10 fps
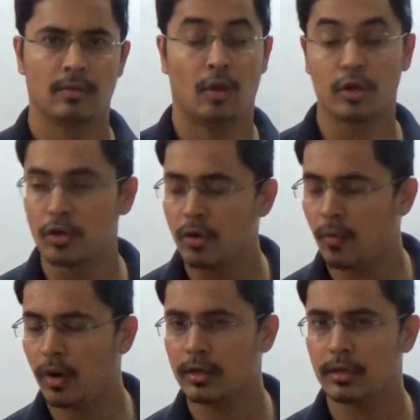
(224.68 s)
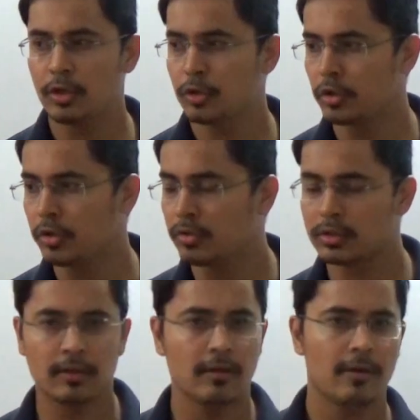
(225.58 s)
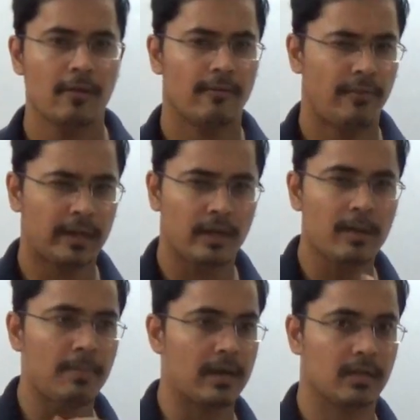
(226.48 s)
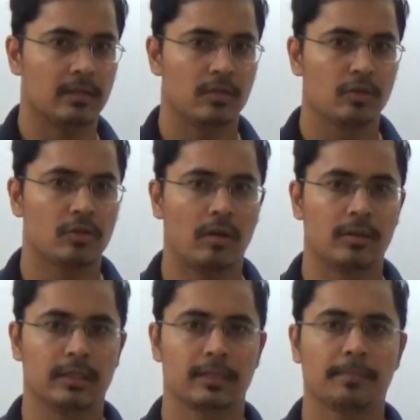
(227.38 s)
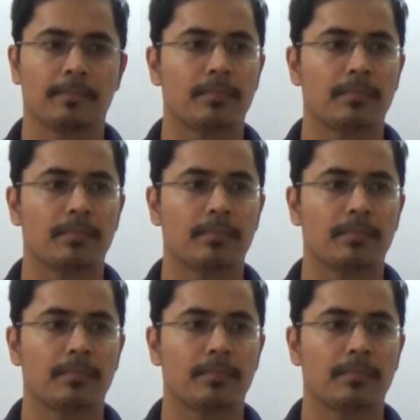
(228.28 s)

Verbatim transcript: or you know what? You should use factory pattern to solve this."